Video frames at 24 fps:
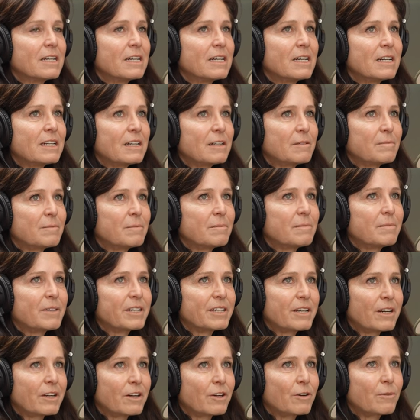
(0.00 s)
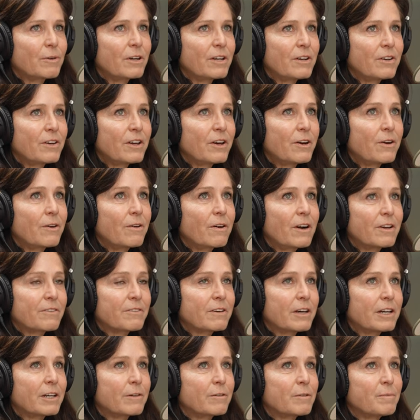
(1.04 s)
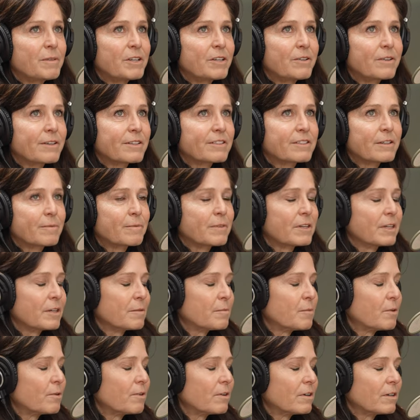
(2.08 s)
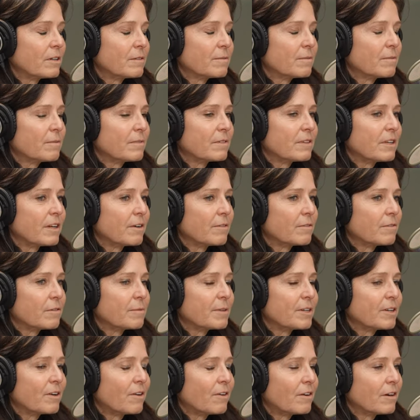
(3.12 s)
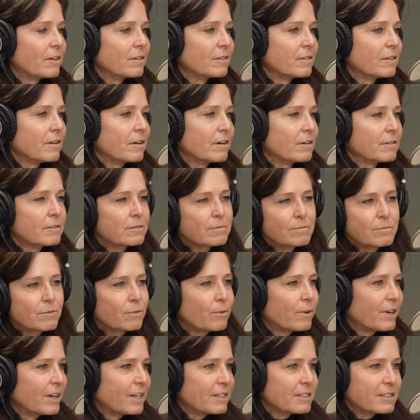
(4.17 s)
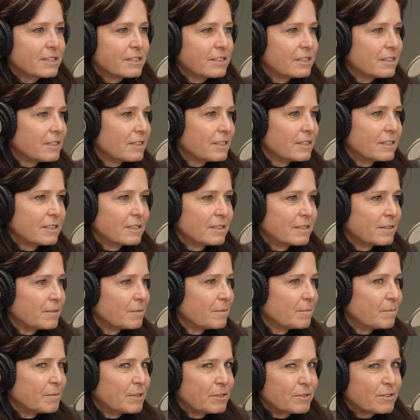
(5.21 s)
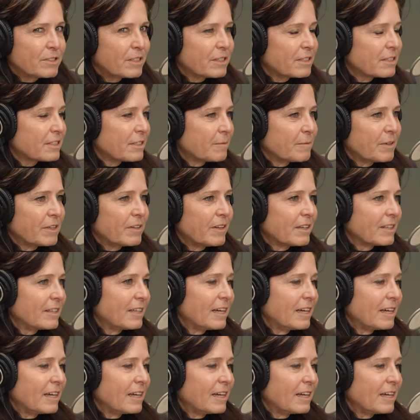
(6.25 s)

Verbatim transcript: Um, my younger one, no. I thought he would be doing something more, you know, from an art art oriented music, something like